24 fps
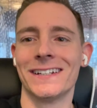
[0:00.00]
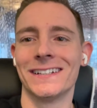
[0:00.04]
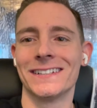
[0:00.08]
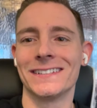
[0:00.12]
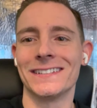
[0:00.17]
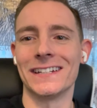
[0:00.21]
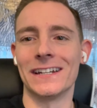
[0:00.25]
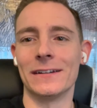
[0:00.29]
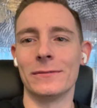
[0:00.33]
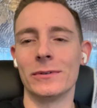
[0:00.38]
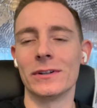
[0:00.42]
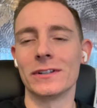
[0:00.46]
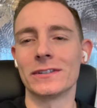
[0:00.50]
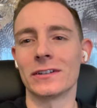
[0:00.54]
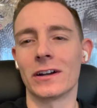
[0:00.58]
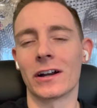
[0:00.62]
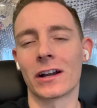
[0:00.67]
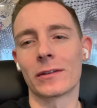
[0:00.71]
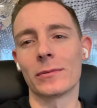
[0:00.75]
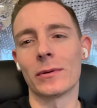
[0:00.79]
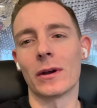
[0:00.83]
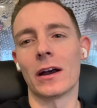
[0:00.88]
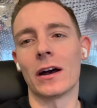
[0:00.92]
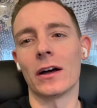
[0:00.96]
Today I'm going to
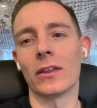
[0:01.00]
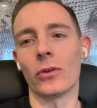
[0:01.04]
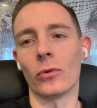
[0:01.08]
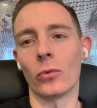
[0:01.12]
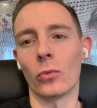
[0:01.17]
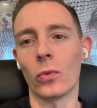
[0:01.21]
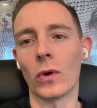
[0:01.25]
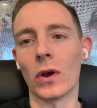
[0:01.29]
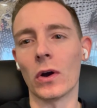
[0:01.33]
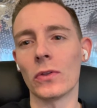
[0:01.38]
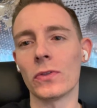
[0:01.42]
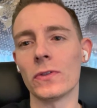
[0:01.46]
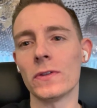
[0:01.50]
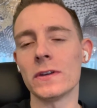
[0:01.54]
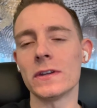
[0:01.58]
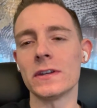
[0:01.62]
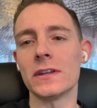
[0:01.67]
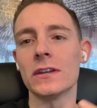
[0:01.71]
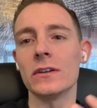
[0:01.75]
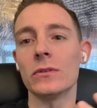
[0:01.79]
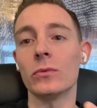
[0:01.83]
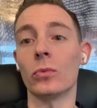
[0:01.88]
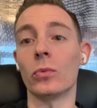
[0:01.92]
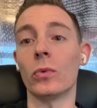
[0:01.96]
talk about how the wealthy
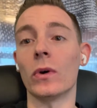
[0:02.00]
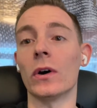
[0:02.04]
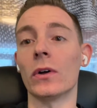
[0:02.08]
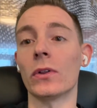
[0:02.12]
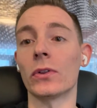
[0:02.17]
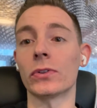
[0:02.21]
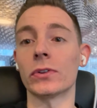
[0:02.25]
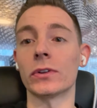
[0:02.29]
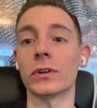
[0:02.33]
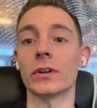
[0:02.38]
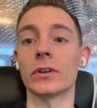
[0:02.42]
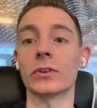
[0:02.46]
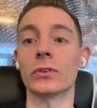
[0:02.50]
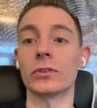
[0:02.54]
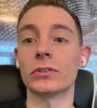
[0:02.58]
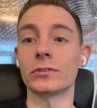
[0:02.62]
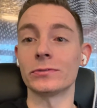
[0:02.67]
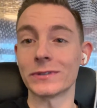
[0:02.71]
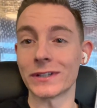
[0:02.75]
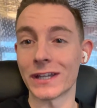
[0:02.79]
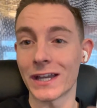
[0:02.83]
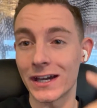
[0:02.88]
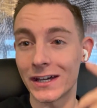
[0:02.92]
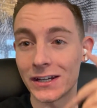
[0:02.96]
get wealthier and
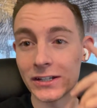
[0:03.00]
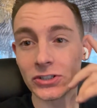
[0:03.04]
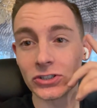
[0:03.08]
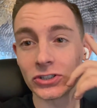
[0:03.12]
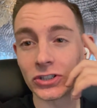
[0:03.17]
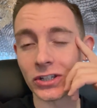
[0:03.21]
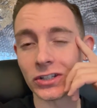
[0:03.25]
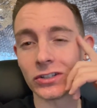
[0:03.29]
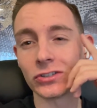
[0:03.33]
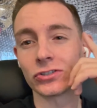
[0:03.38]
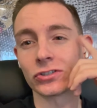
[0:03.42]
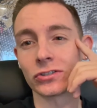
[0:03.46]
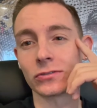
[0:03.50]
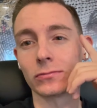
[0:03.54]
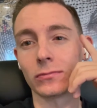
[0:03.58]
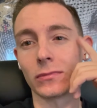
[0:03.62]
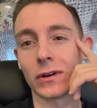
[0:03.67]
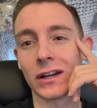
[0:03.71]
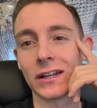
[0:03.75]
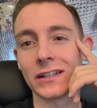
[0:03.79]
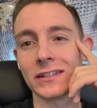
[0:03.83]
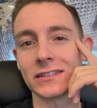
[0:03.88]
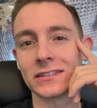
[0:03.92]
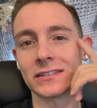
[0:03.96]
ultimately how to change your
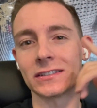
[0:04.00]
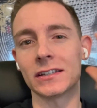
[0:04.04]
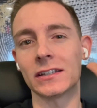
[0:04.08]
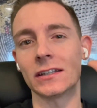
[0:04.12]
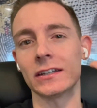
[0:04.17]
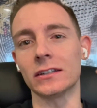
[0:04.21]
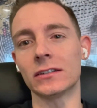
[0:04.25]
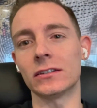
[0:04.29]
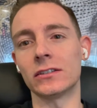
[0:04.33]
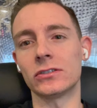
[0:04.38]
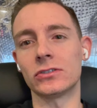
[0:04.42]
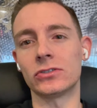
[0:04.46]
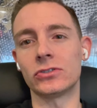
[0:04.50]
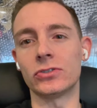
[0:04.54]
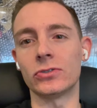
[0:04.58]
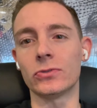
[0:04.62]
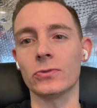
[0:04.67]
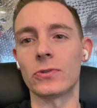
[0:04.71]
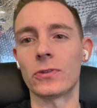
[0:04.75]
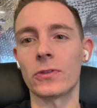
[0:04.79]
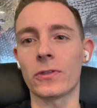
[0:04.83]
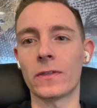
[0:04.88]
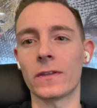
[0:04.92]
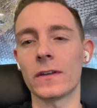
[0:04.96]
mindset
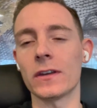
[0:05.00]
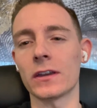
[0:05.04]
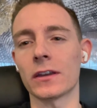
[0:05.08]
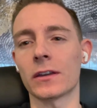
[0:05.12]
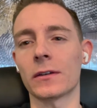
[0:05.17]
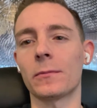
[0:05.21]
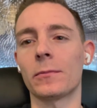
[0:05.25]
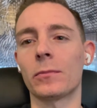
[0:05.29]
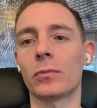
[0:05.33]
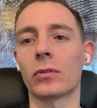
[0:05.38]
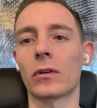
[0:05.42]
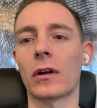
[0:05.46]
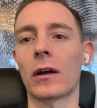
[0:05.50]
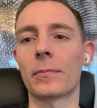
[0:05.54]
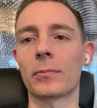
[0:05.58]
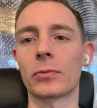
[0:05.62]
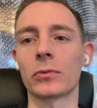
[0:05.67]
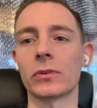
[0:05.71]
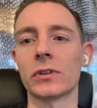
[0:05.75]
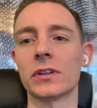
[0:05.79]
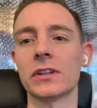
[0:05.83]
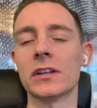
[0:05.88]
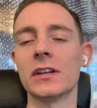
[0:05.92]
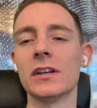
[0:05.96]
to think
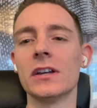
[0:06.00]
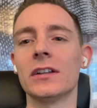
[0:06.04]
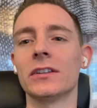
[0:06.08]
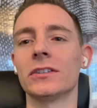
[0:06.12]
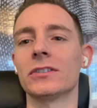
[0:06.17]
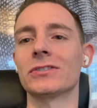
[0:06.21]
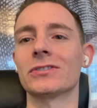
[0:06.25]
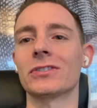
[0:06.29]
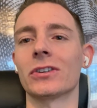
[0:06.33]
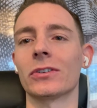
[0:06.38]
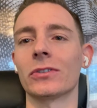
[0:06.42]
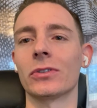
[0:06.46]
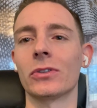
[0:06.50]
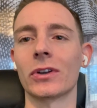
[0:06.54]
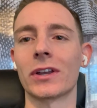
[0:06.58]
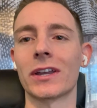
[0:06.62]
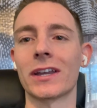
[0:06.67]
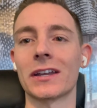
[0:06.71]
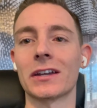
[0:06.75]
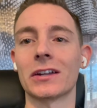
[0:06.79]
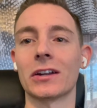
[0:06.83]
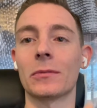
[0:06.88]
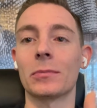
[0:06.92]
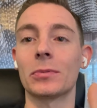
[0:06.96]
properly, to start
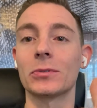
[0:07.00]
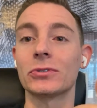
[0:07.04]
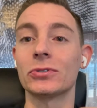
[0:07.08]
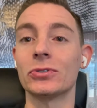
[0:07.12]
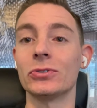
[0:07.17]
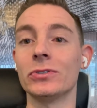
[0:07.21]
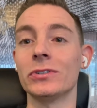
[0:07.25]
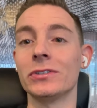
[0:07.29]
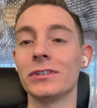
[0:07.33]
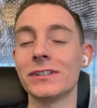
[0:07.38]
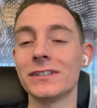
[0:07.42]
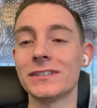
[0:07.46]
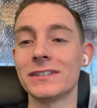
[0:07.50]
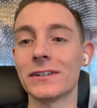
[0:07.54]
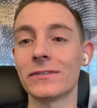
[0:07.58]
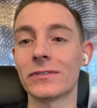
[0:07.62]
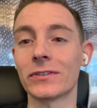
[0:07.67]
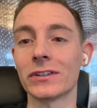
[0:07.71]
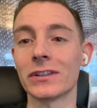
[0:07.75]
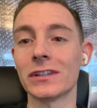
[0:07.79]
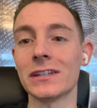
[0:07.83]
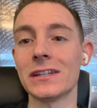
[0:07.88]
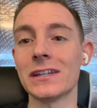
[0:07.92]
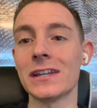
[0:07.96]
looking at opportunities
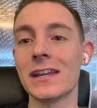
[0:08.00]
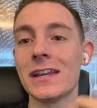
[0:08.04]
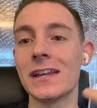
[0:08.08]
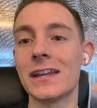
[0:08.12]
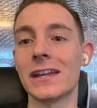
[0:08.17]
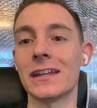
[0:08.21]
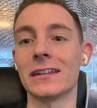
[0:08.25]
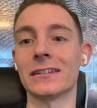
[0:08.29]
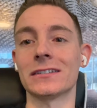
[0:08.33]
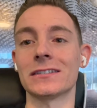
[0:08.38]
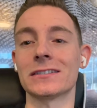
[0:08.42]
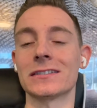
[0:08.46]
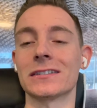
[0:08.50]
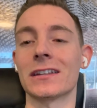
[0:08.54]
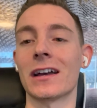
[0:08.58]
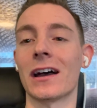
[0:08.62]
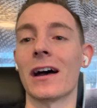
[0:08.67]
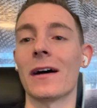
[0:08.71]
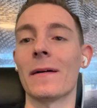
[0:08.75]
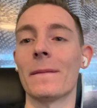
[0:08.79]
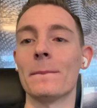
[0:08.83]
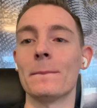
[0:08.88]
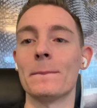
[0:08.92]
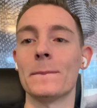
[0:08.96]
differently, and to
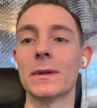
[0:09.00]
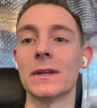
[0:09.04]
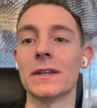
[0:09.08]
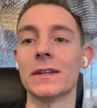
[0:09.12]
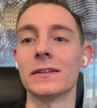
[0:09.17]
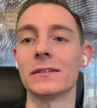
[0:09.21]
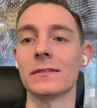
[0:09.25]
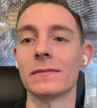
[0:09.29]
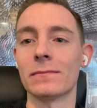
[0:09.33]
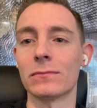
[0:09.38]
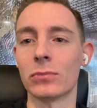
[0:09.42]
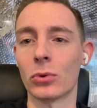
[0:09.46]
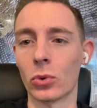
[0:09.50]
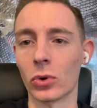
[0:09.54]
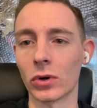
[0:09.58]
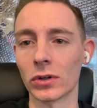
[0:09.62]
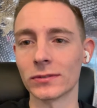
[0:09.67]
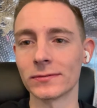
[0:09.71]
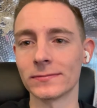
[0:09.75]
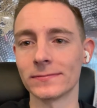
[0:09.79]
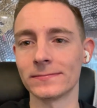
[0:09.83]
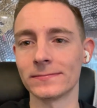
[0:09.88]
stop being poor.